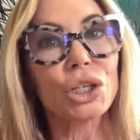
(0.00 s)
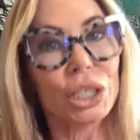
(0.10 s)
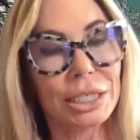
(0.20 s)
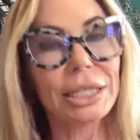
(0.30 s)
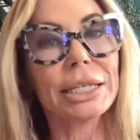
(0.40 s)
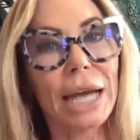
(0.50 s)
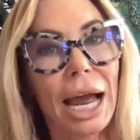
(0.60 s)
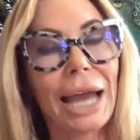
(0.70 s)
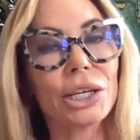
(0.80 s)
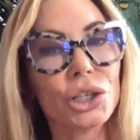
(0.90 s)
she did
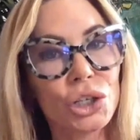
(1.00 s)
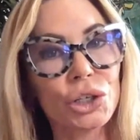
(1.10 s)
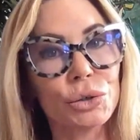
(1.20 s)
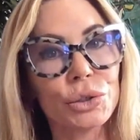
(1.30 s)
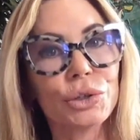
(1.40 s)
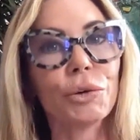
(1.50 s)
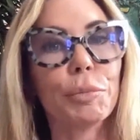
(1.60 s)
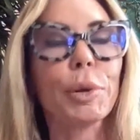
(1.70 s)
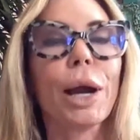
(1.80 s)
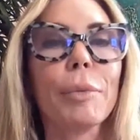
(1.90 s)
tie his shoes for
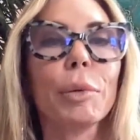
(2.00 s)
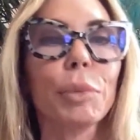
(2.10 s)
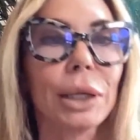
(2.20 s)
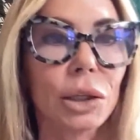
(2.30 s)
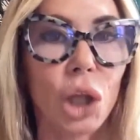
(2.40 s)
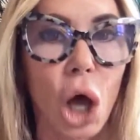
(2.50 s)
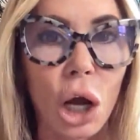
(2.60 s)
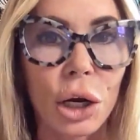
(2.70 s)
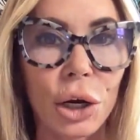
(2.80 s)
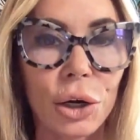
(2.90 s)
probably
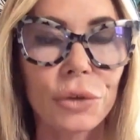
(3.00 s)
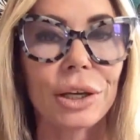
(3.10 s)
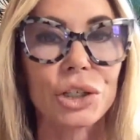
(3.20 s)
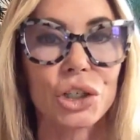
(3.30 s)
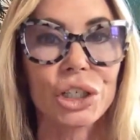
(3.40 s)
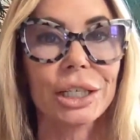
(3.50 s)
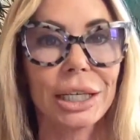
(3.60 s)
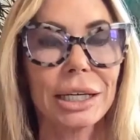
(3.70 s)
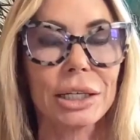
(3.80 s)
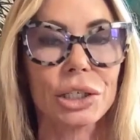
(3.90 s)
longer than she
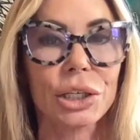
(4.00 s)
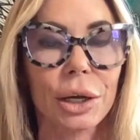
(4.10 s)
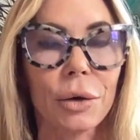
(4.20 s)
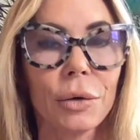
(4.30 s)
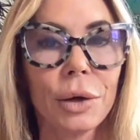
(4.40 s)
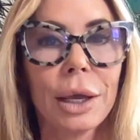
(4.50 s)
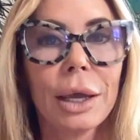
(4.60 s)
needed to.